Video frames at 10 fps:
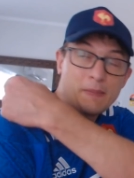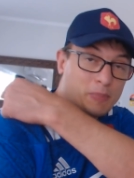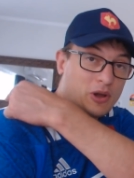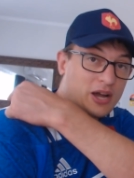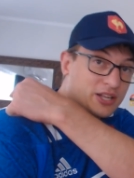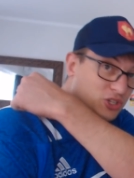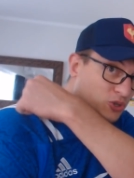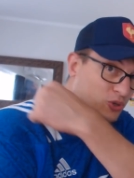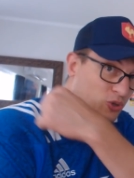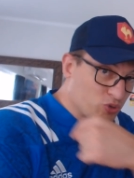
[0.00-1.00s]
behind
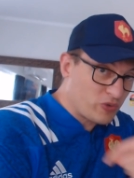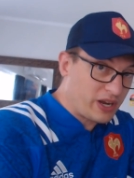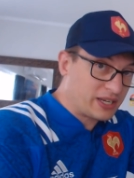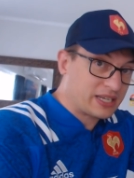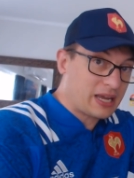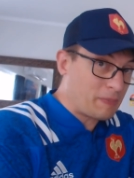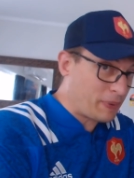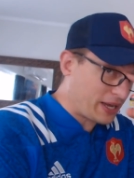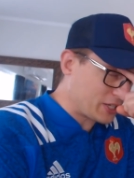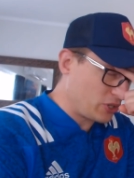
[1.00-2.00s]
you who's running to come
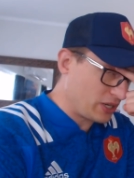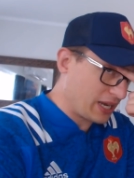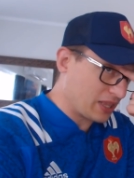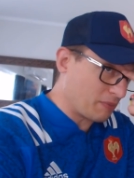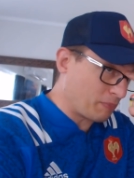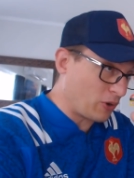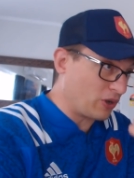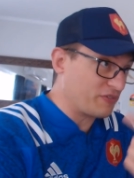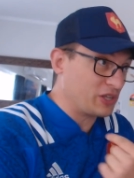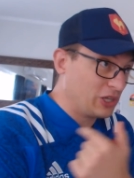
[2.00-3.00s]
past you to get the
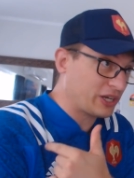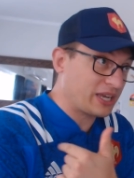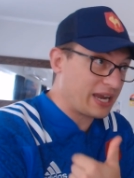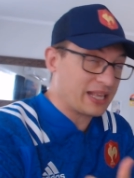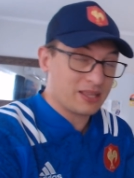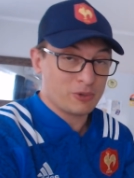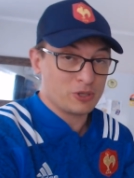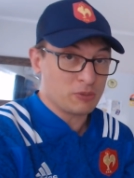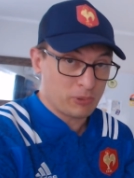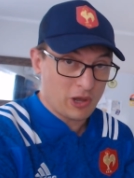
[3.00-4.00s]
ball, if you're looking at them
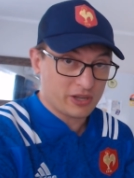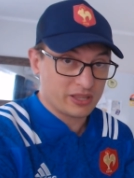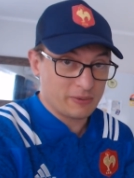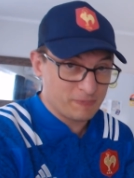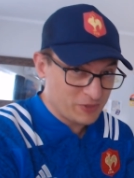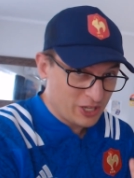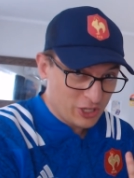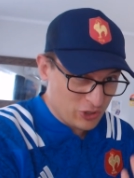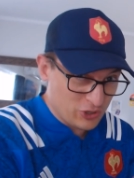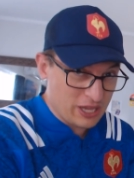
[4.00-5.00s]
when you block them,
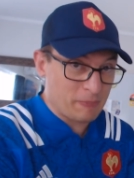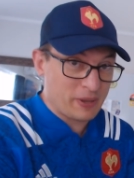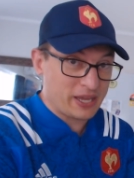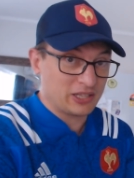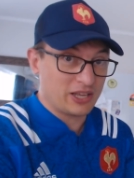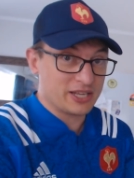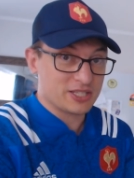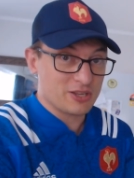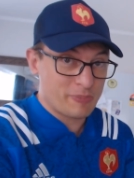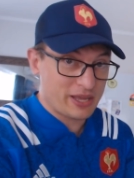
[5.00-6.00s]
you get penalized.
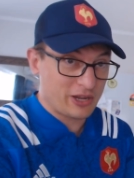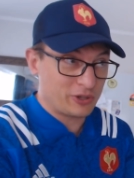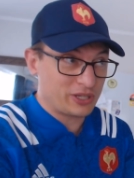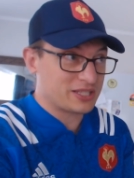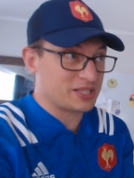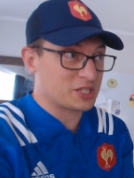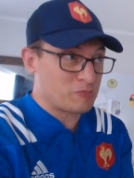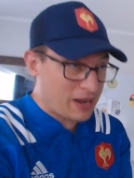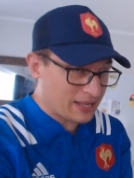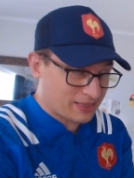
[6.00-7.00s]
So Peno does the
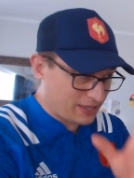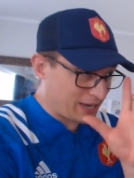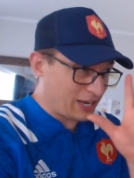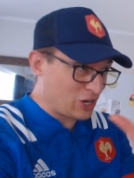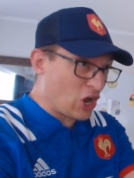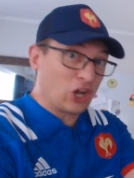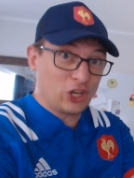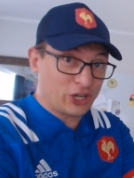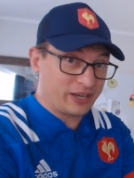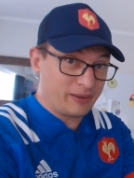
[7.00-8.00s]
smart thing and not
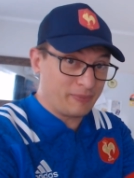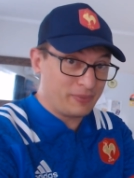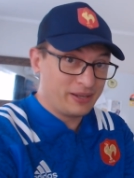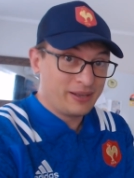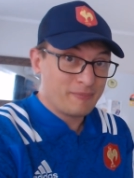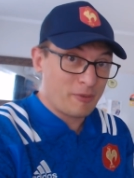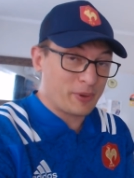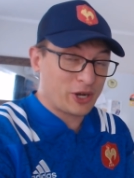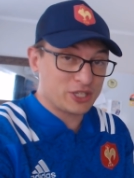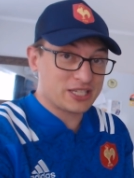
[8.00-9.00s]
look at him, but
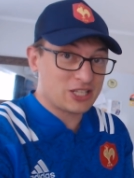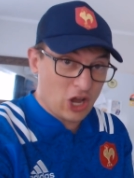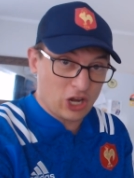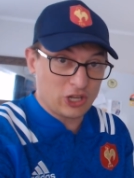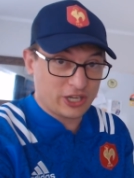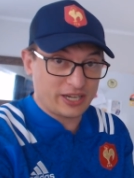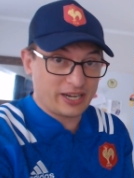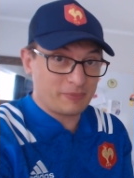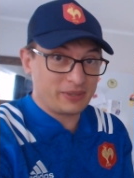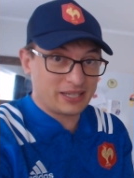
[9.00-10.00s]
because he's not looking at
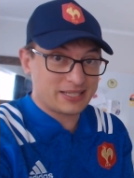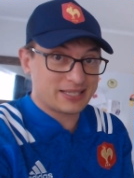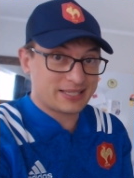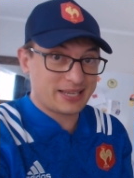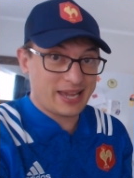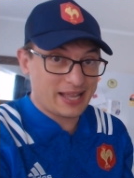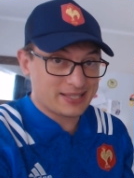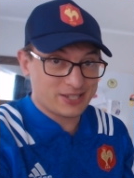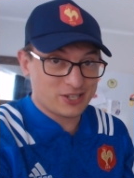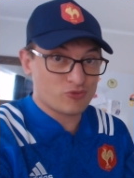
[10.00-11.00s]
him, he doesn't see
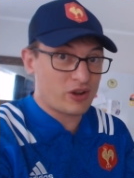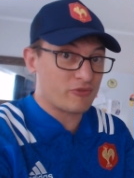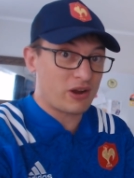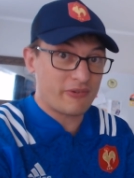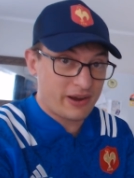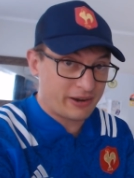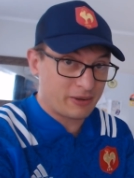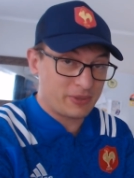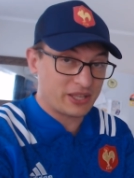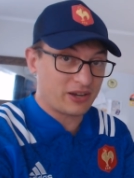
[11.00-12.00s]
Hansen just run right around
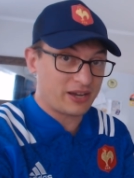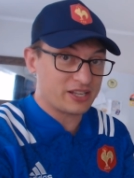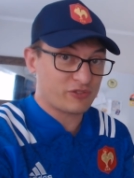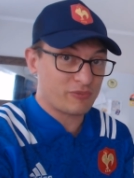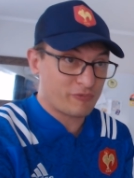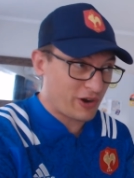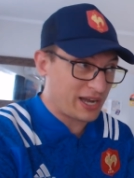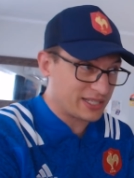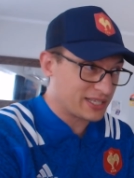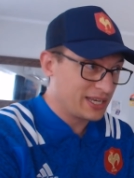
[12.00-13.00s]
him, and the guys from
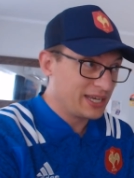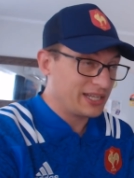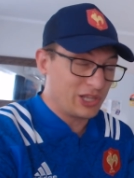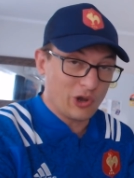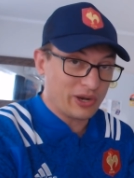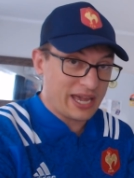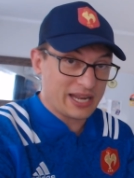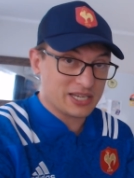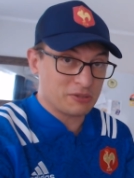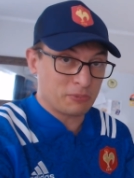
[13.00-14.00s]
France don't
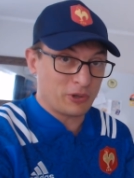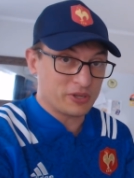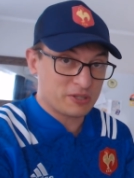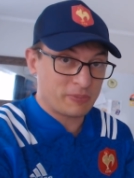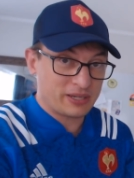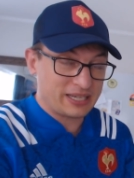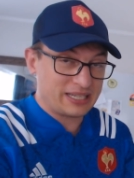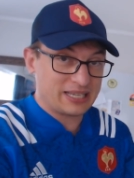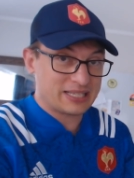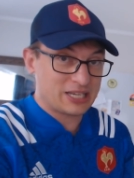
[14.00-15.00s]
catch the ball. It's a bit of
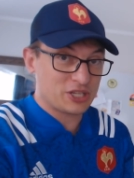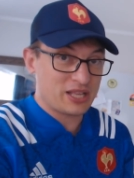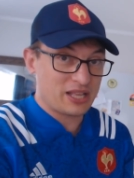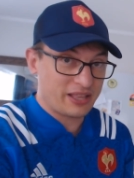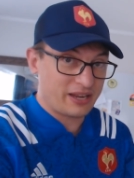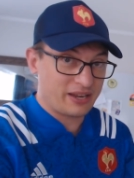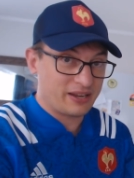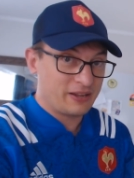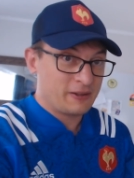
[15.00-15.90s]
indecision. They let it,